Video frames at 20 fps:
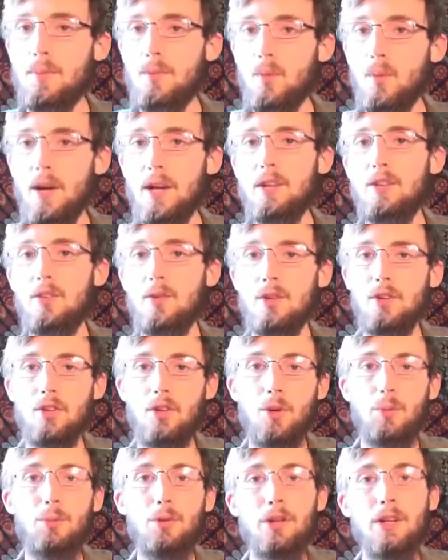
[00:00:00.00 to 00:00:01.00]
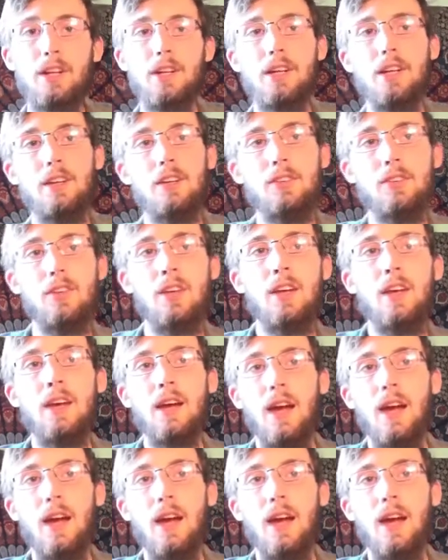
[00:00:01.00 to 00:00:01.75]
way to interpret it is